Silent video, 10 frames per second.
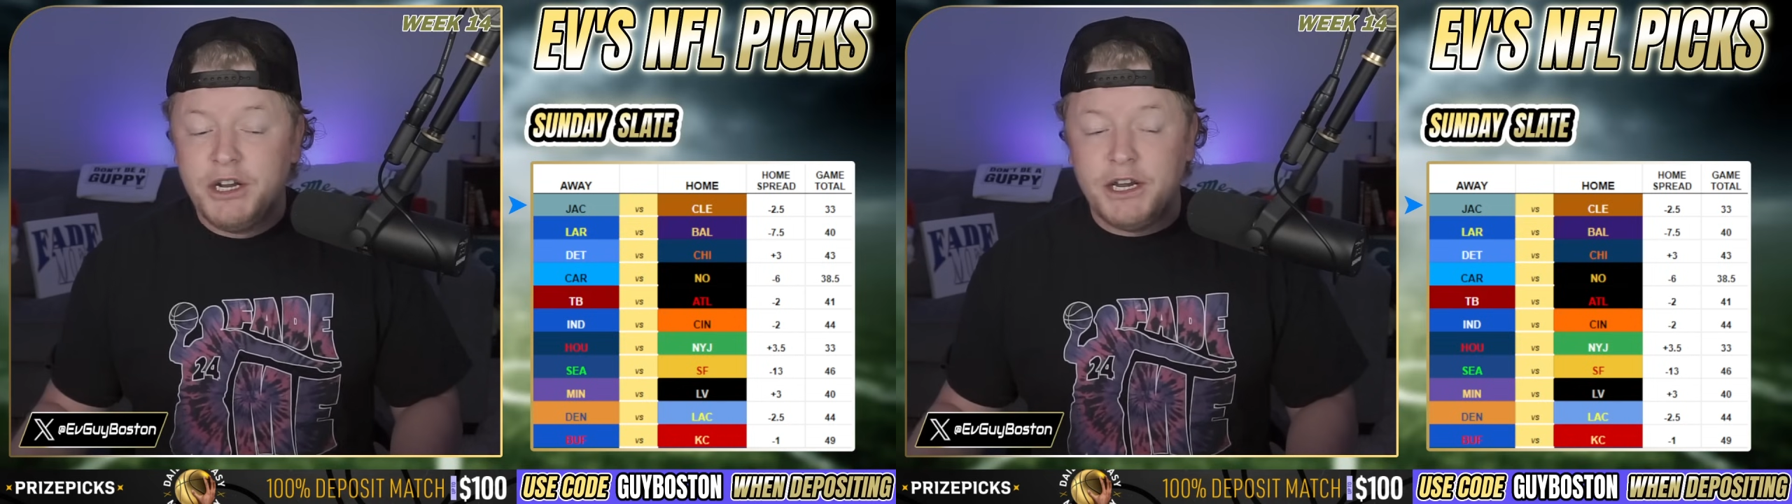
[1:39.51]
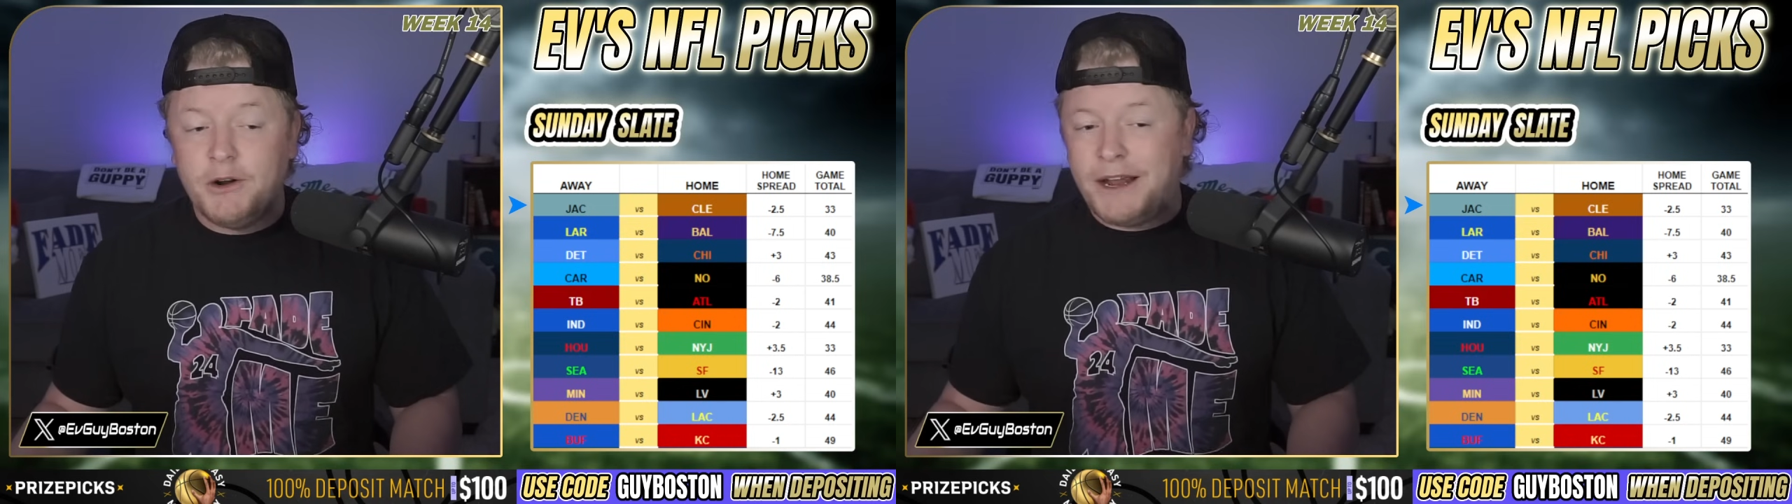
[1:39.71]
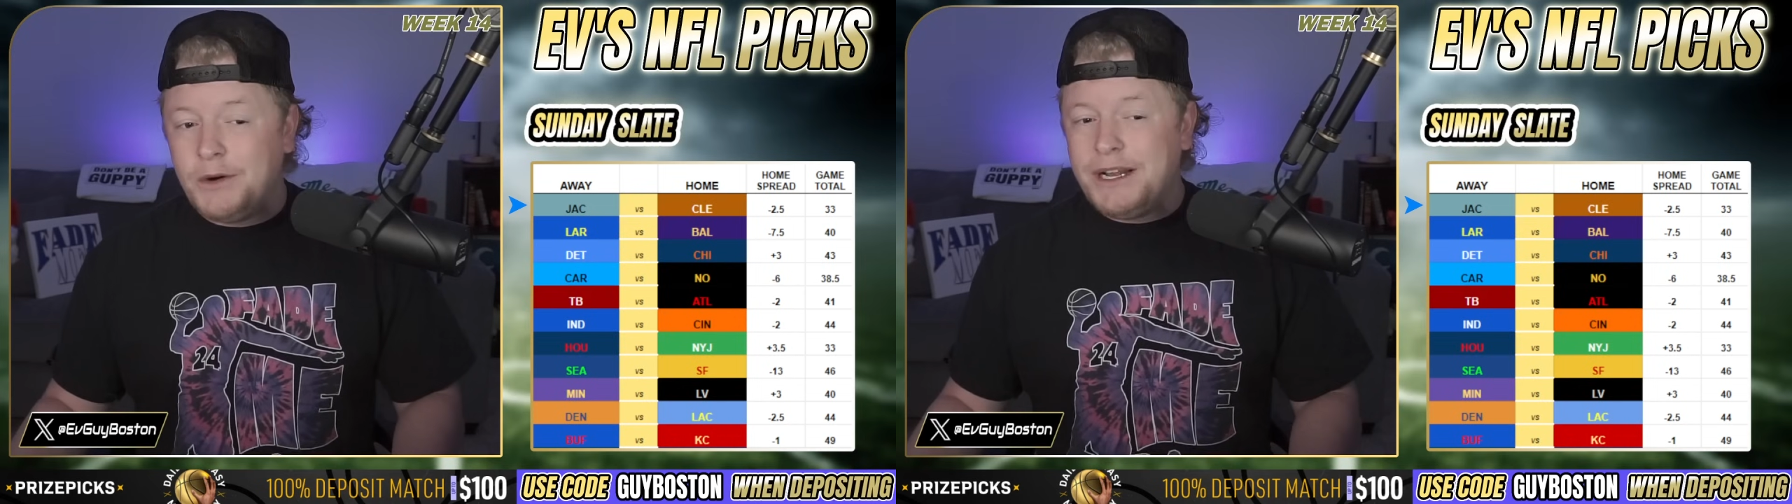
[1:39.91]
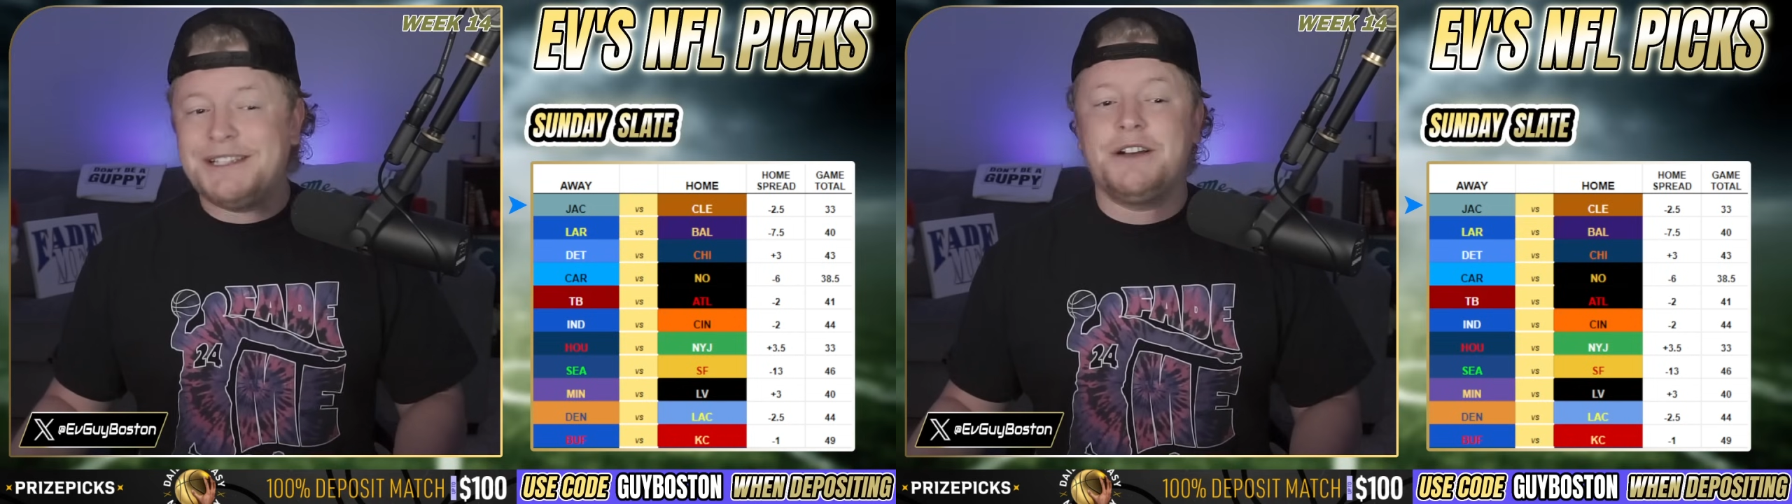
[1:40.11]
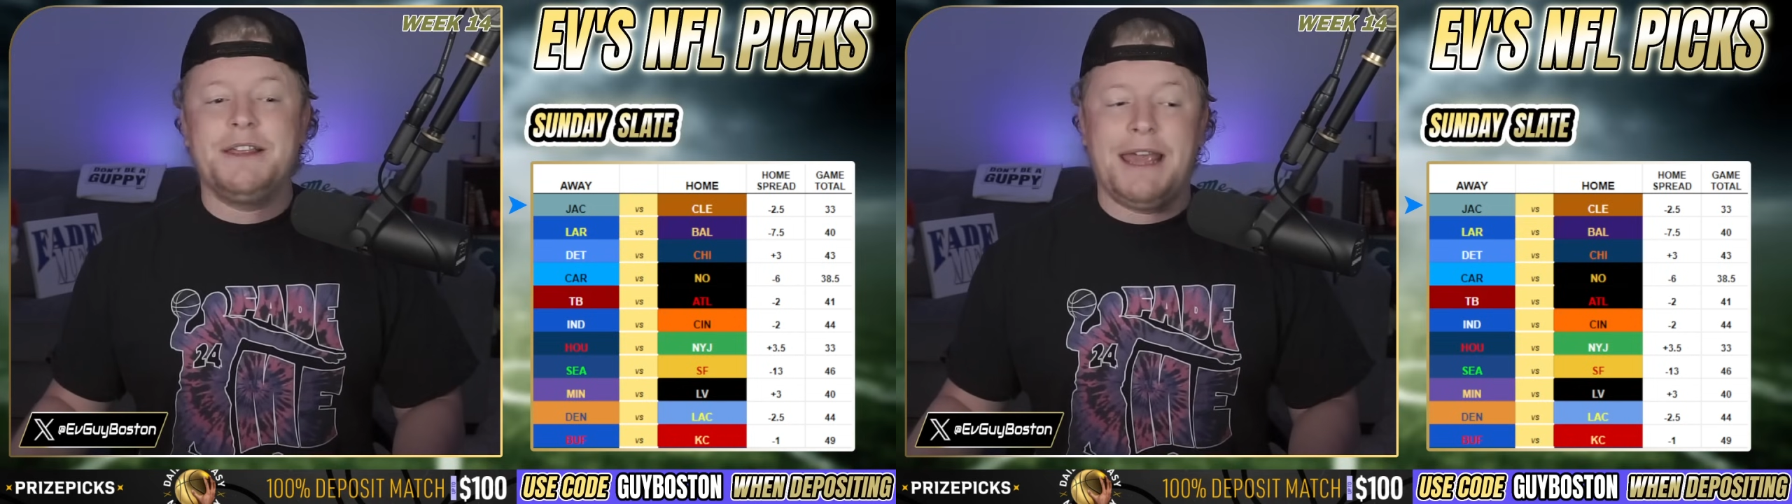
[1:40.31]
you know, I don't
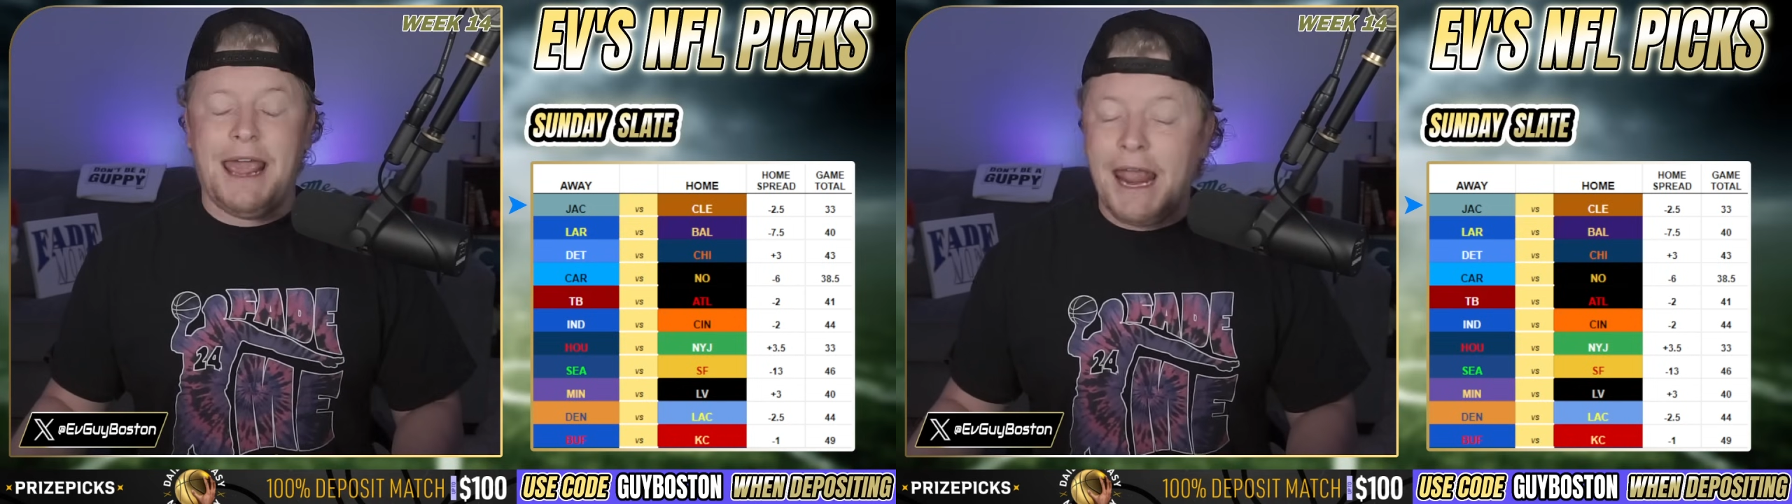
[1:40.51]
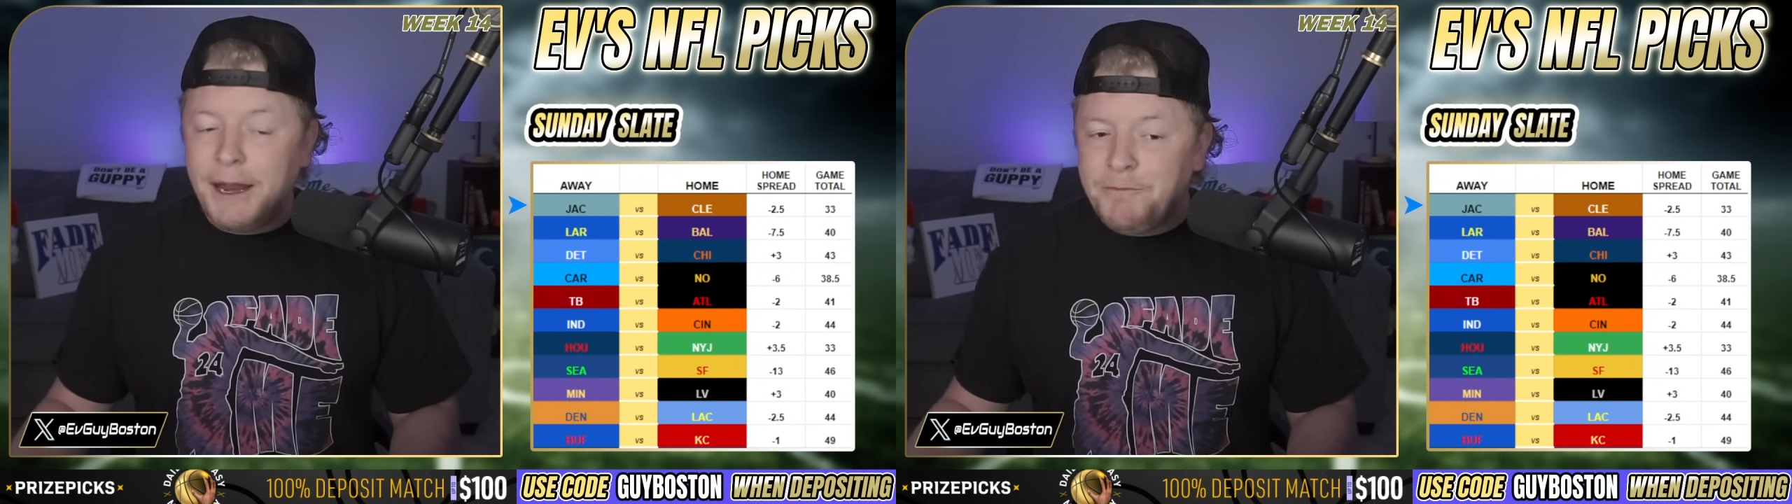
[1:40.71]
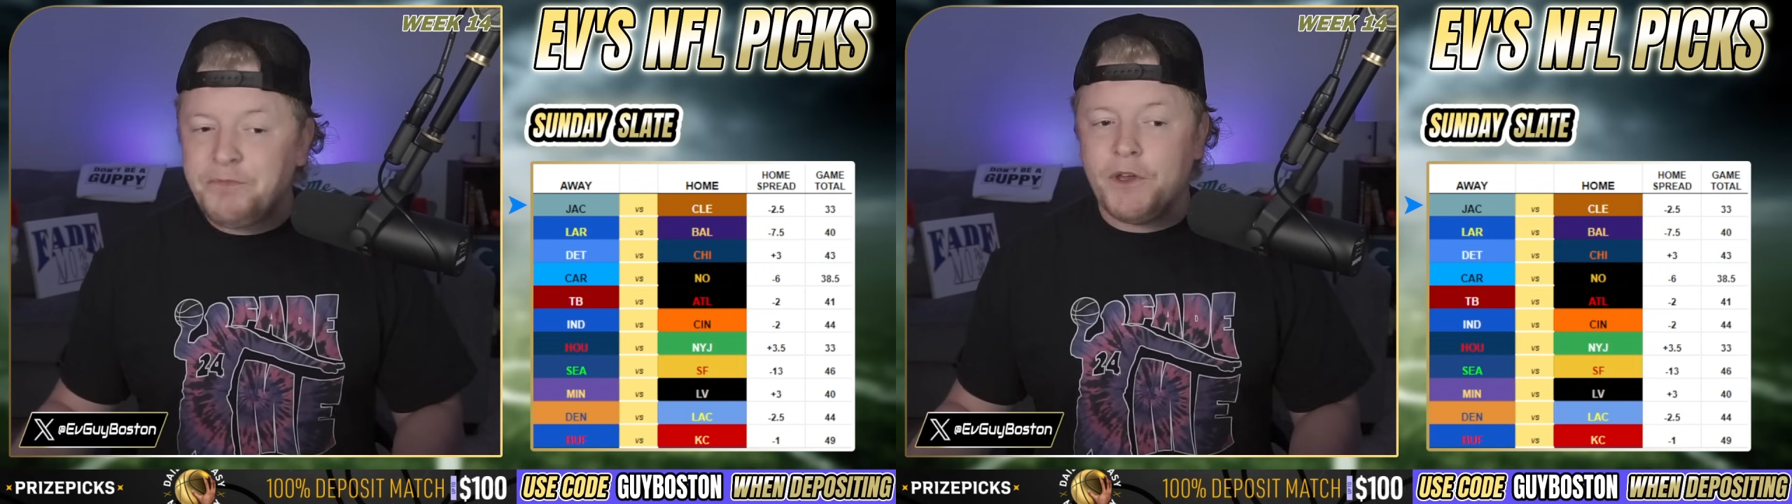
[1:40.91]
necessarily hate